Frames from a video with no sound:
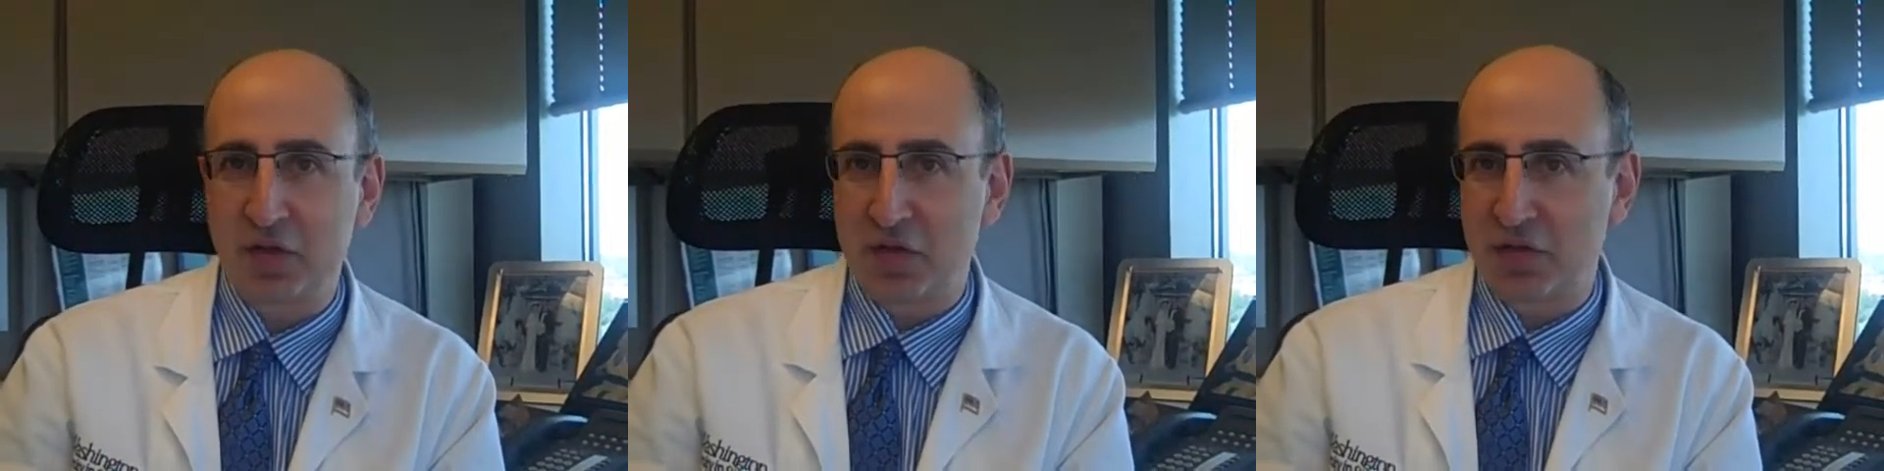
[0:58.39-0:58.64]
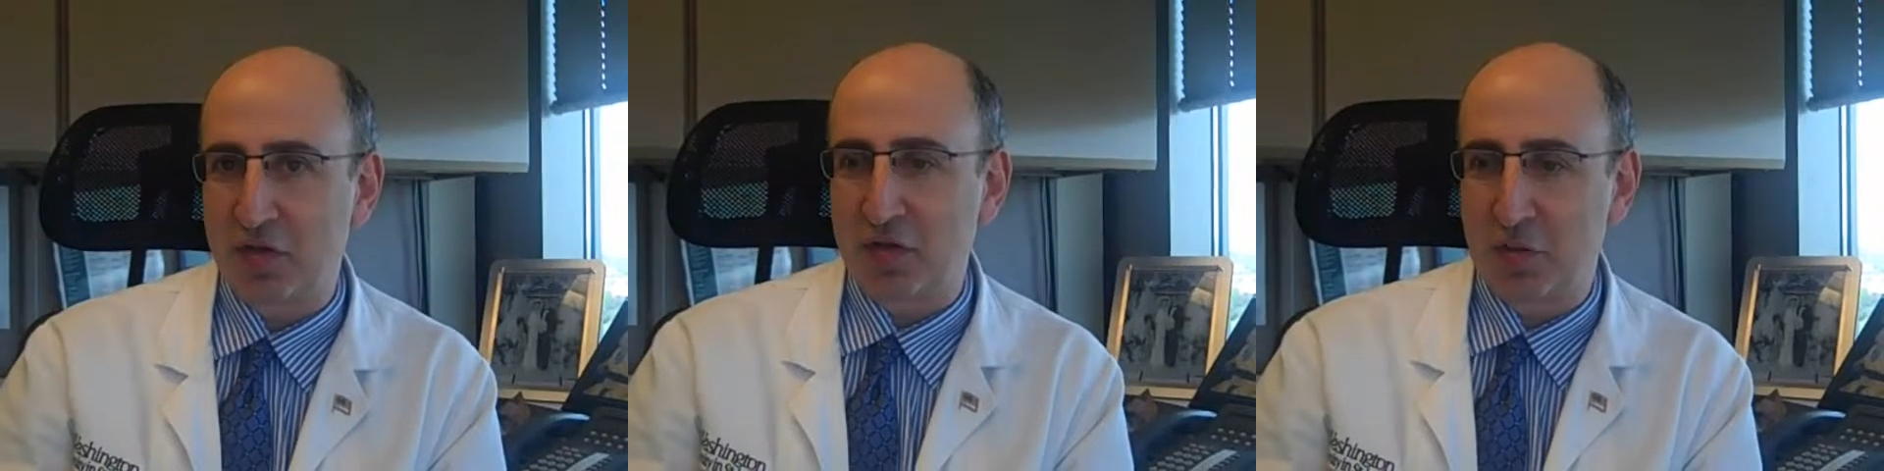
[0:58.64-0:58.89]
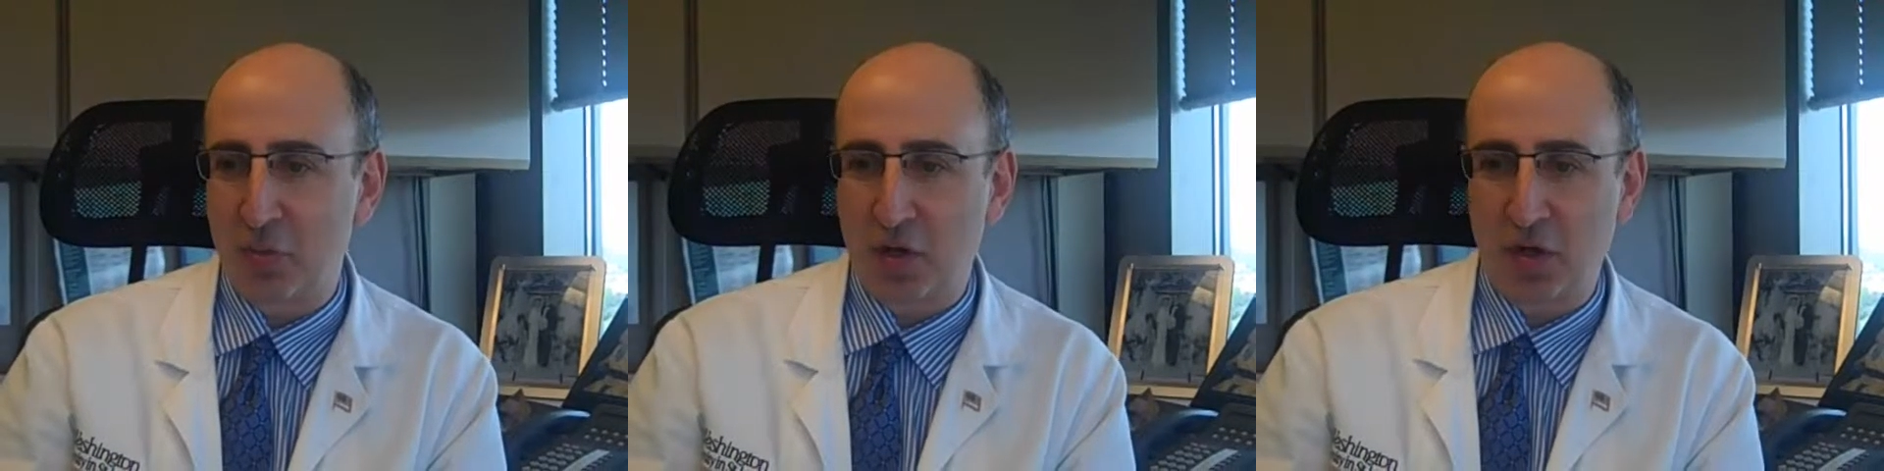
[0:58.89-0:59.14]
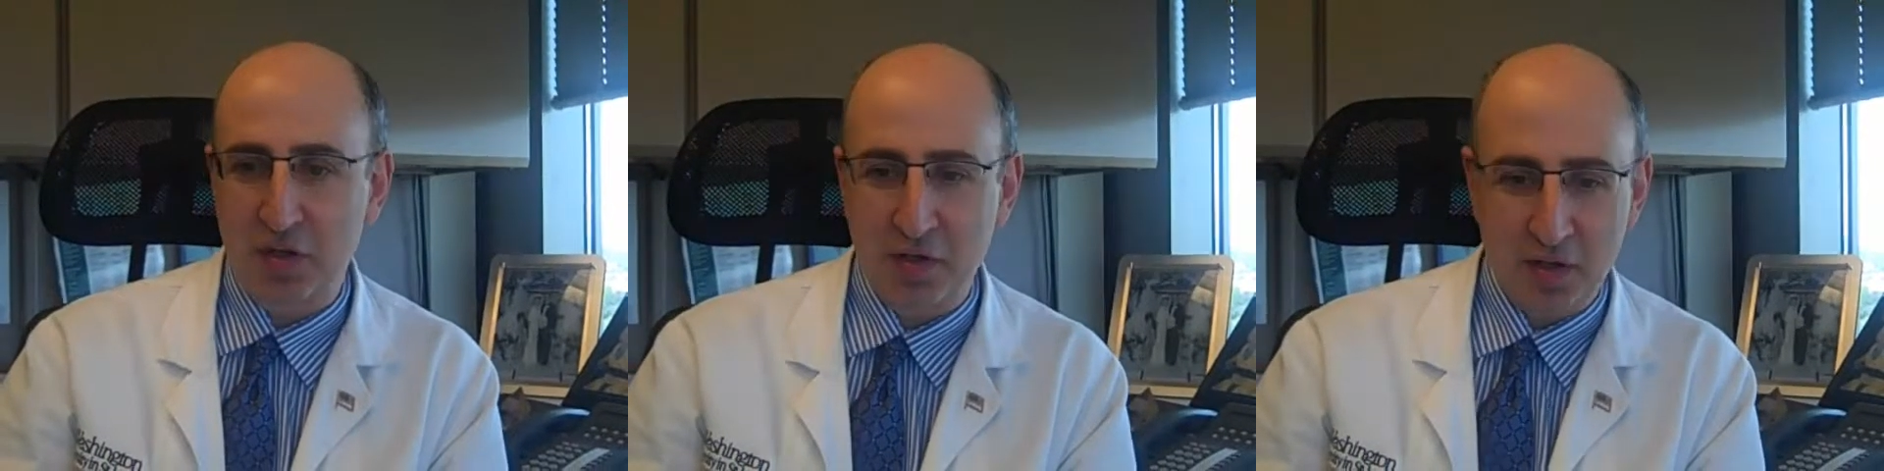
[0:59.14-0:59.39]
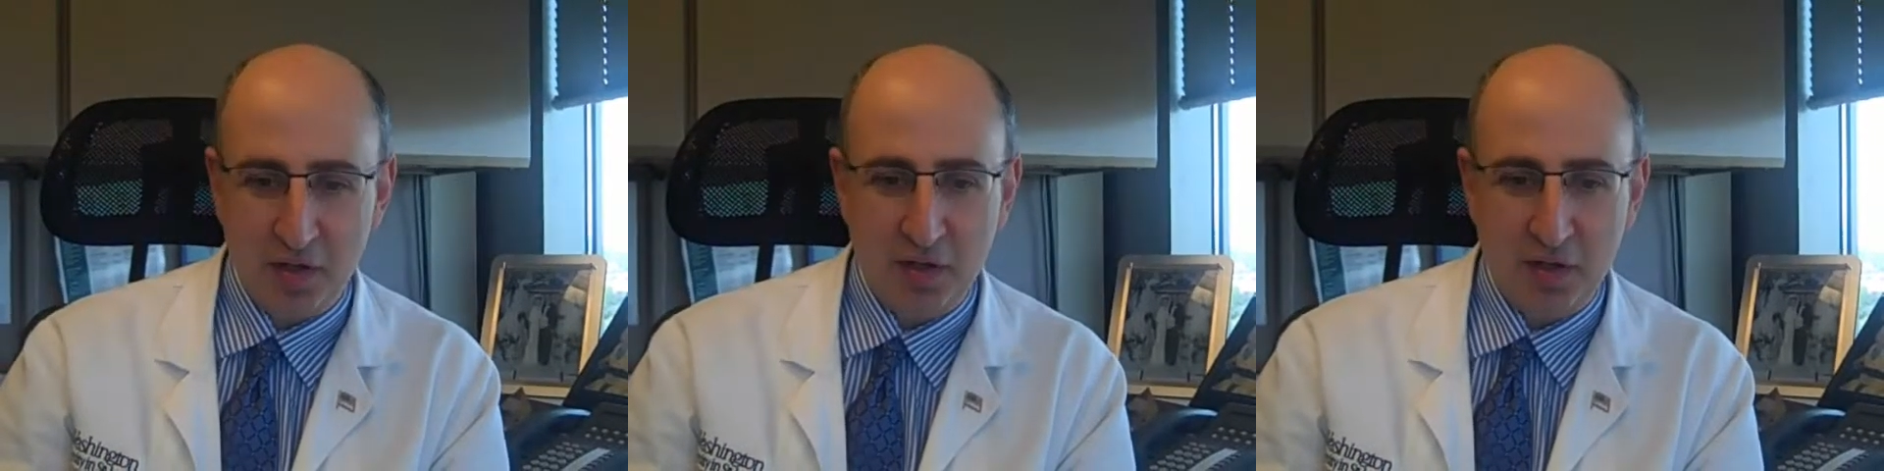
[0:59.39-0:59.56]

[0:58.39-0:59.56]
to continue on